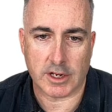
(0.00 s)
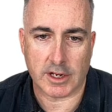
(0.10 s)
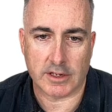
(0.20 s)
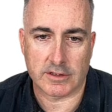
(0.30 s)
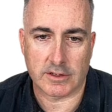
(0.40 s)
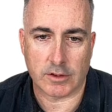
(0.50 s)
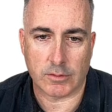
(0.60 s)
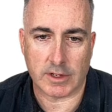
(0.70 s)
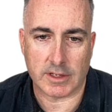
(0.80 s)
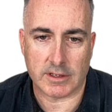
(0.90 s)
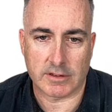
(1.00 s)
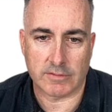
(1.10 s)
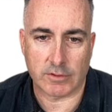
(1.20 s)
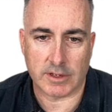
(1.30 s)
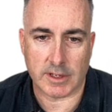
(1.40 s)
and so is,
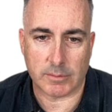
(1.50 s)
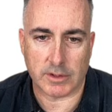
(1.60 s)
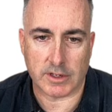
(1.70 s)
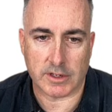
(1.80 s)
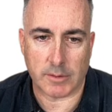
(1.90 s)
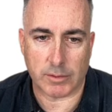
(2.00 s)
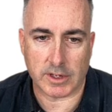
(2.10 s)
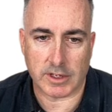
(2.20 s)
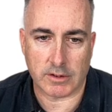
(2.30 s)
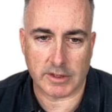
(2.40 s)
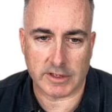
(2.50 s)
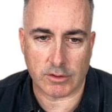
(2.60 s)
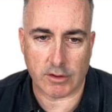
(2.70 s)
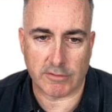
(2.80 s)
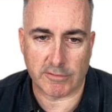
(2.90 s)
for example, the top one here. These
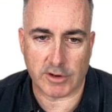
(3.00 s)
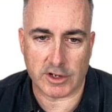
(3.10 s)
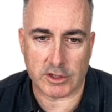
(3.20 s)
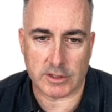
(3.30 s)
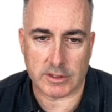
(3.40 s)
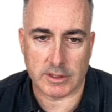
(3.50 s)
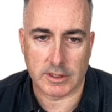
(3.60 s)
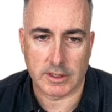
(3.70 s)
are all fringes.